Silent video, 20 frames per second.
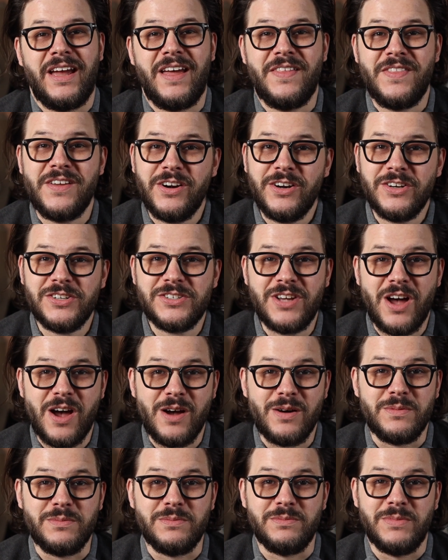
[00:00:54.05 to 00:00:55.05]
And there are
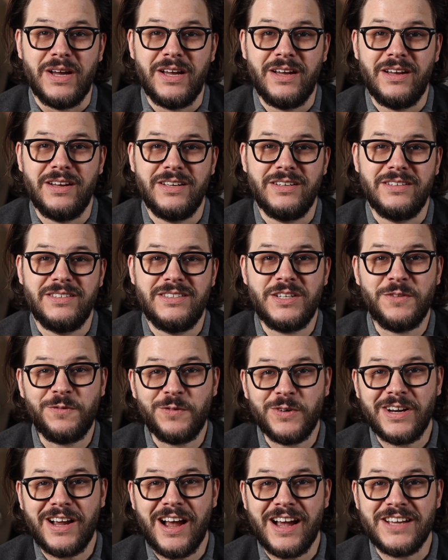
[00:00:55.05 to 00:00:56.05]
some
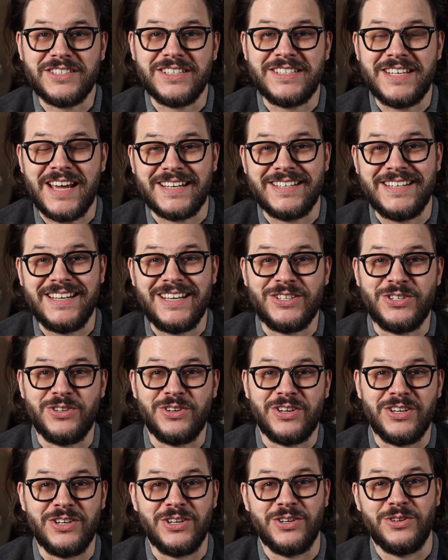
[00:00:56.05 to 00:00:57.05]
different kinds of techniques
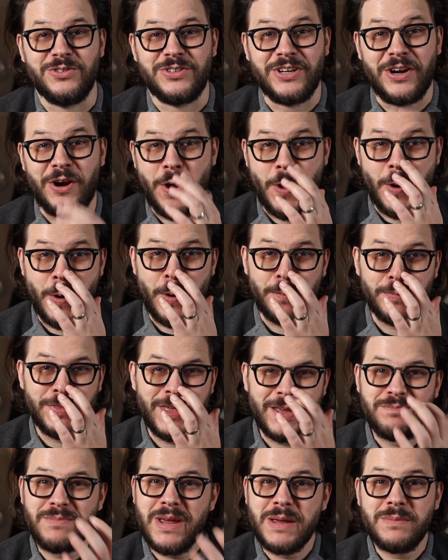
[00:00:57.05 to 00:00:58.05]
you can use at home
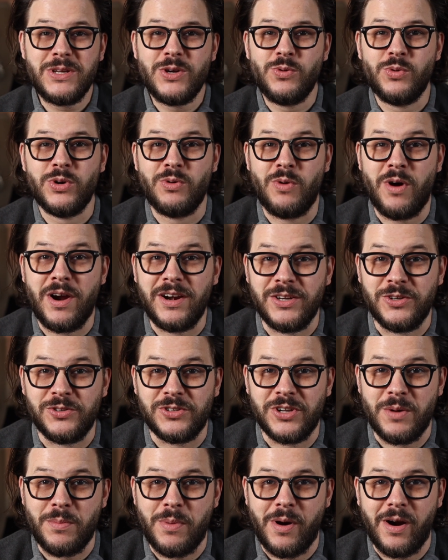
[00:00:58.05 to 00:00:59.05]
that maybe you wouldn't want to
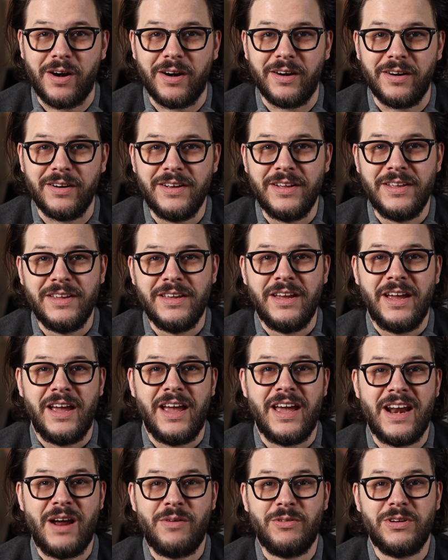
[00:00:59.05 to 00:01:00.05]
use at a bar.
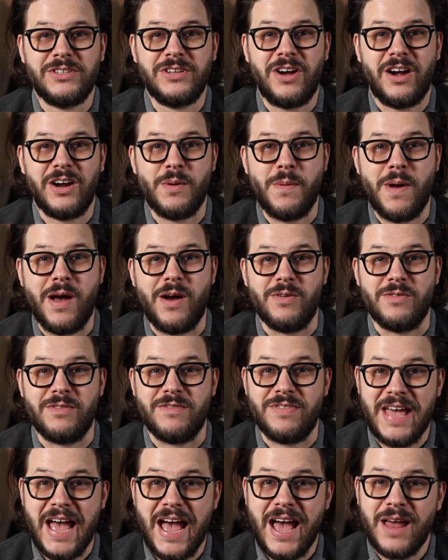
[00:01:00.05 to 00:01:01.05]
And I want to talk
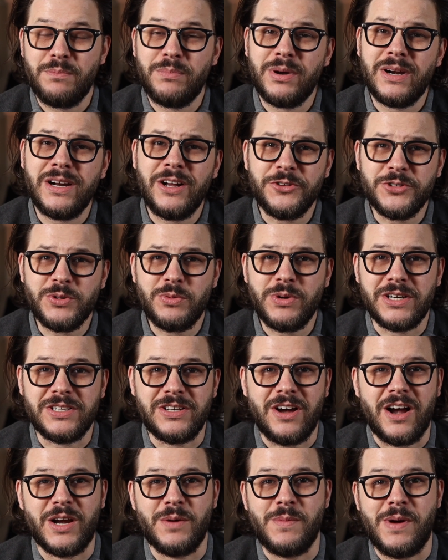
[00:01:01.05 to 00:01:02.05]
about that, but I also want to
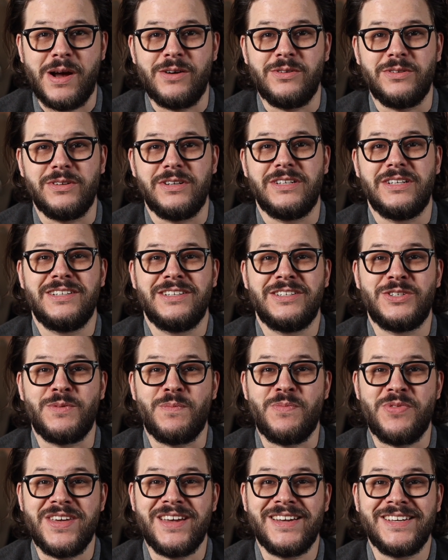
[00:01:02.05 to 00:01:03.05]
talk about
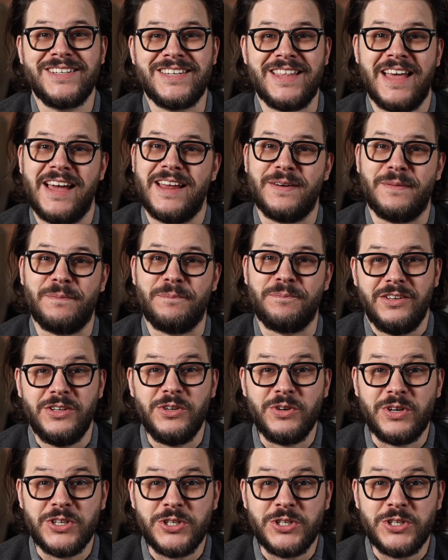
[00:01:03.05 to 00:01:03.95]
some things that you